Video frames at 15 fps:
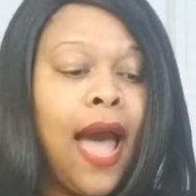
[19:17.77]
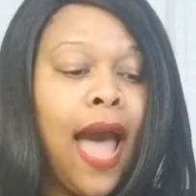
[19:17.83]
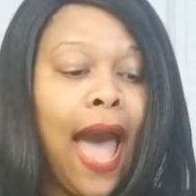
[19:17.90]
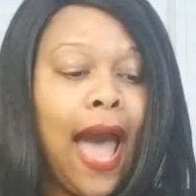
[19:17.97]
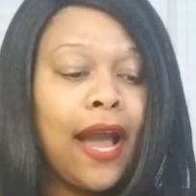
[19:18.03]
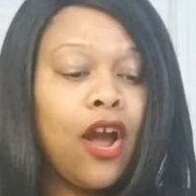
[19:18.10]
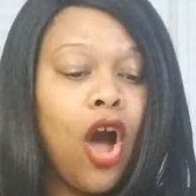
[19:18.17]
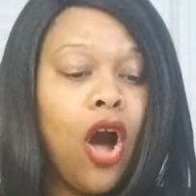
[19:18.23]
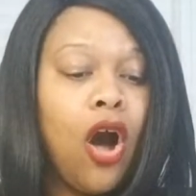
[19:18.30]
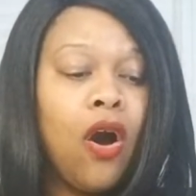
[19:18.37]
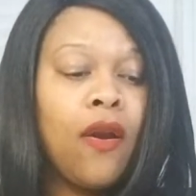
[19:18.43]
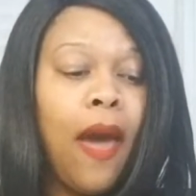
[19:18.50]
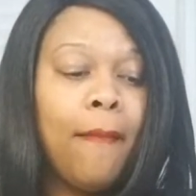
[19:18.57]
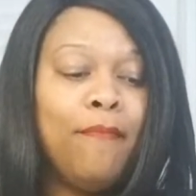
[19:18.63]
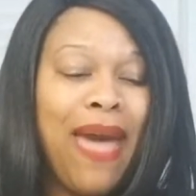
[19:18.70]
I
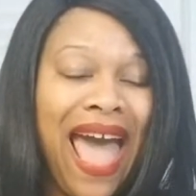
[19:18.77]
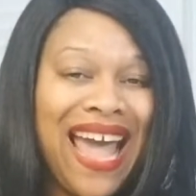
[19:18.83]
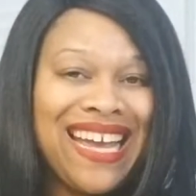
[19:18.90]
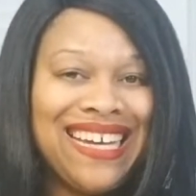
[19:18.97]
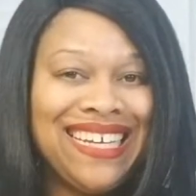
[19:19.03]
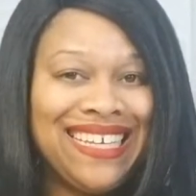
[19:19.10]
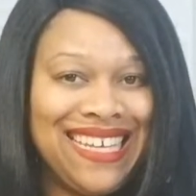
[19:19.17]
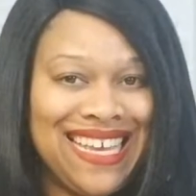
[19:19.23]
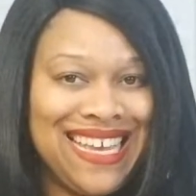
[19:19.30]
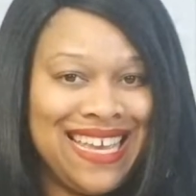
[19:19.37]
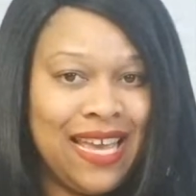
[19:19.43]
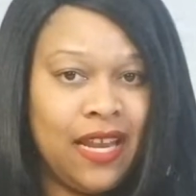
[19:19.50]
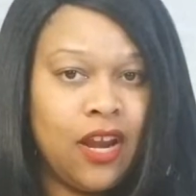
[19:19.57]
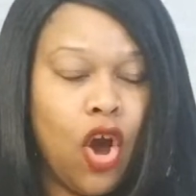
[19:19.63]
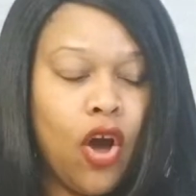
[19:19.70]
called back
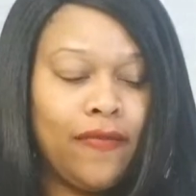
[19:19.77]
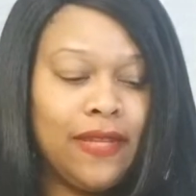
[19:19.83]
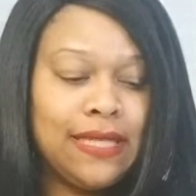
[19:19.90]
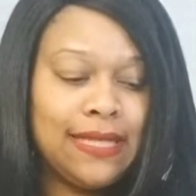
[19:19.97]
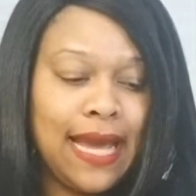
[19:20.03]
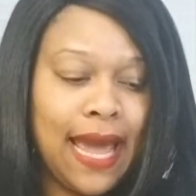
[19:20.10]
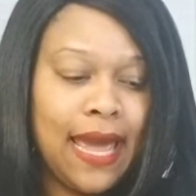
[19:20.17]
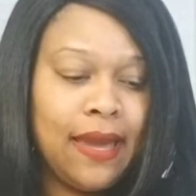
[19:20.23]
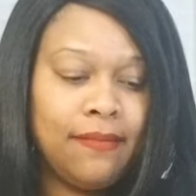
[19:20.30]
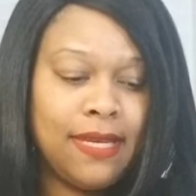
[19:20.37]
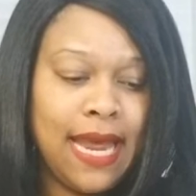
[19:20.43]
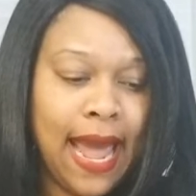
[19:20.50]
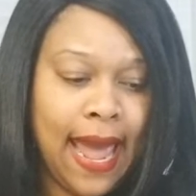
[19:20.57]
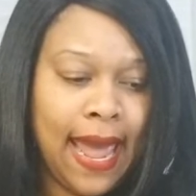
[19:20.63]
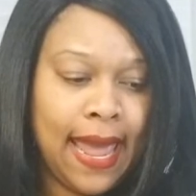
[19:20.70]
again on the same
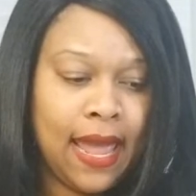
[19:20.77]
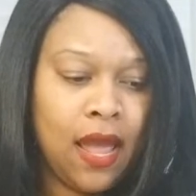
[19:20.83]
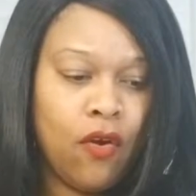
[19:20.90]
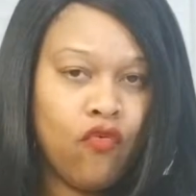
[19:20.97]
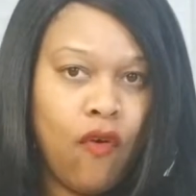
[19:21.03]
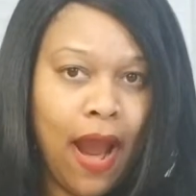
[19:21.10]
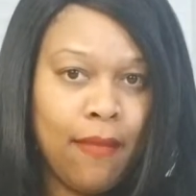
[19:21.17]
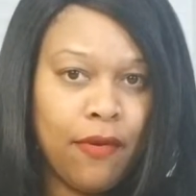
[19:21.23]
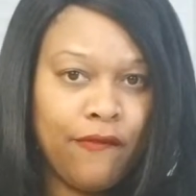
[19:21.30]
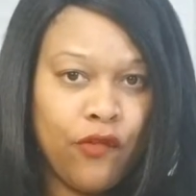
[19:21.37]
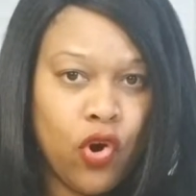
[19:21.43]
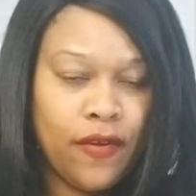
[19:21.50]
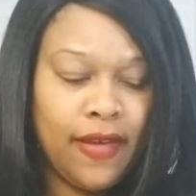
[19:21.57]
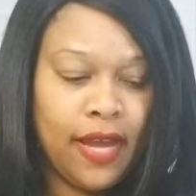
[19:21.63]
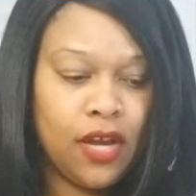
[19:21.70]
day, right
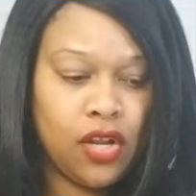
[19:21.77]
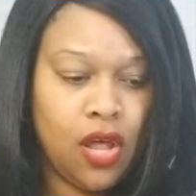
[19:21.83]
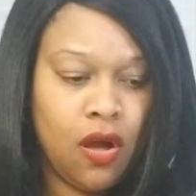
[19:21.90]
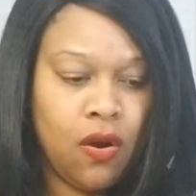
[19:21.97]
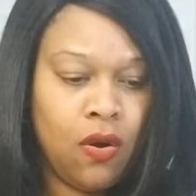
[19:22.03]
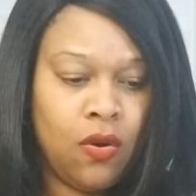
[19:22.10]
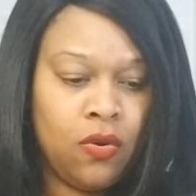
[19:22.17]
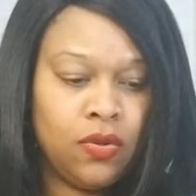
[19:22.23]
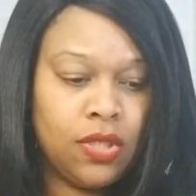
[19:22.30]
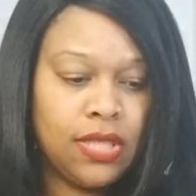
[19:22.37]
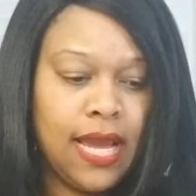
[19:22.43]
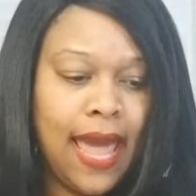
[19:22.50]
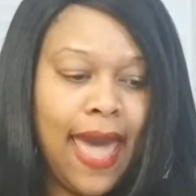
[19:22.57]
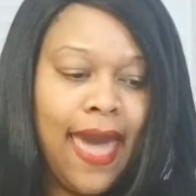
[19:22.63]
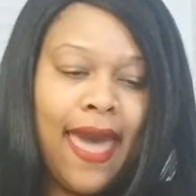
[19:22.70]
before they closed.
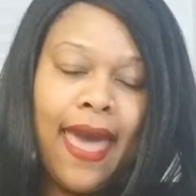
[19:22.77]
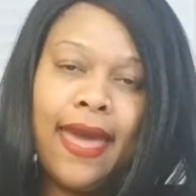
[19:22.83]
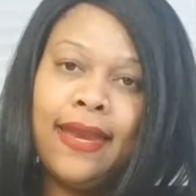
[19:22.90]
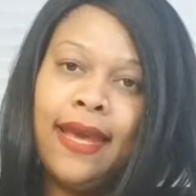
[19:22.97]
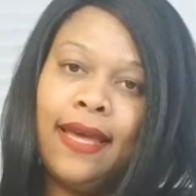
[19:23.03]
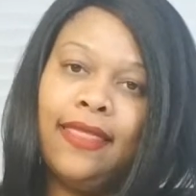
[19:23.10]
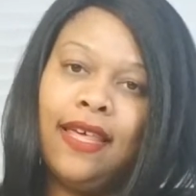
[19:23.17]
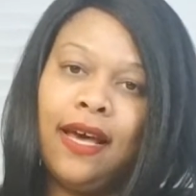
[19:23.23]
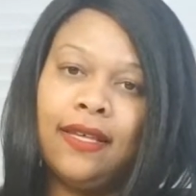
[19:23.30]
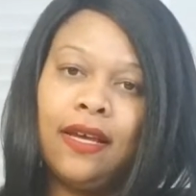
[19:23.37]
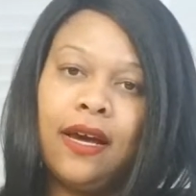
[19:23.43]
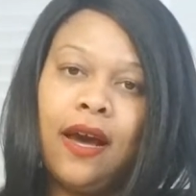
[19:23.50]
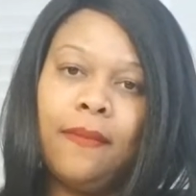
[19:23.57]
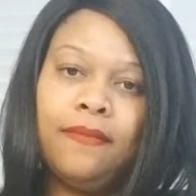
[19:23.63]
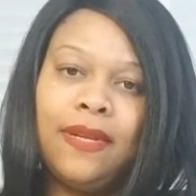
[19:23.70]
And the
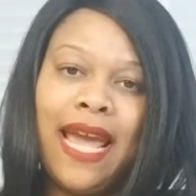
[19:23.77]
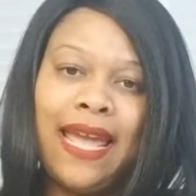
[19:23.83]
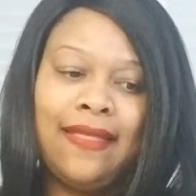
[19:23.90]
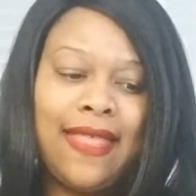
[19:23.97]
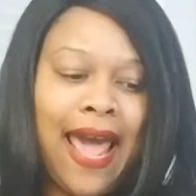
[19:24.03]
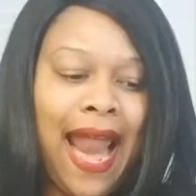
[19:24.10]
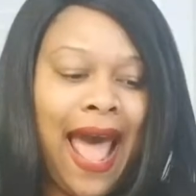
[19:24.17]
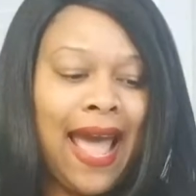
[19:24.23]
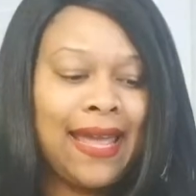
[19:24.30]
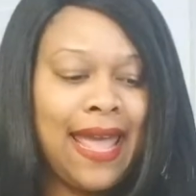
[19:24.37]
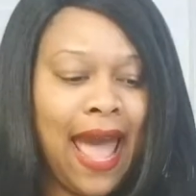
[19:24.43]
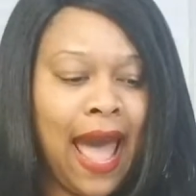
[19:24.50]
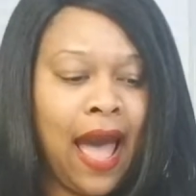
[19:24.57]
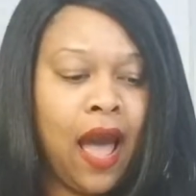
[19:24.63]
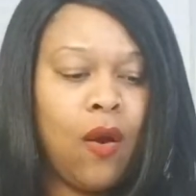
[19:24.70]
update that I
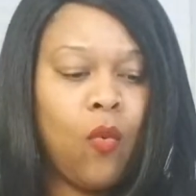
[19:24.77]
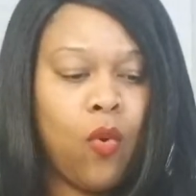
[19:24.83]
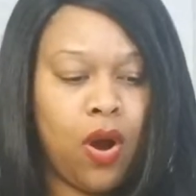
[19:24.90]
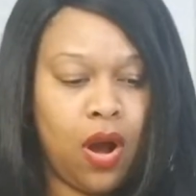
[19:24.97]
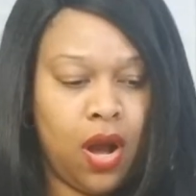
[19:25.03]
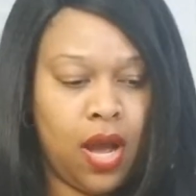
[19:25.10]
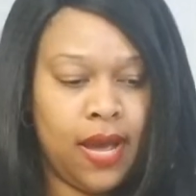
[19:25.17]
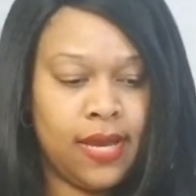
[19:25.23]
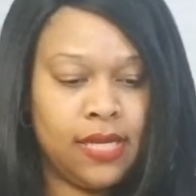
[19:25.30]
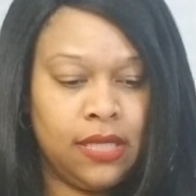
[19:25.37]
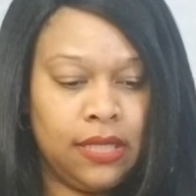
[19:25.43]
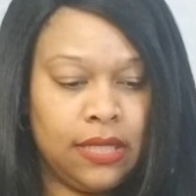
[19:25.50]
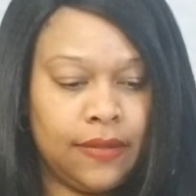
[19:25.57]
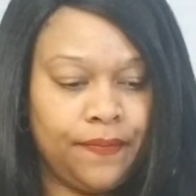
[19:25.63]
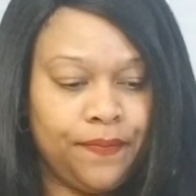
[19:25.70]
got
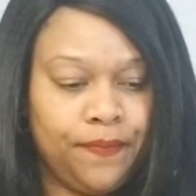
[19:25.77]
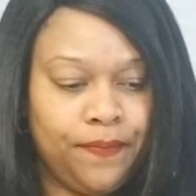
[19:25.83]
was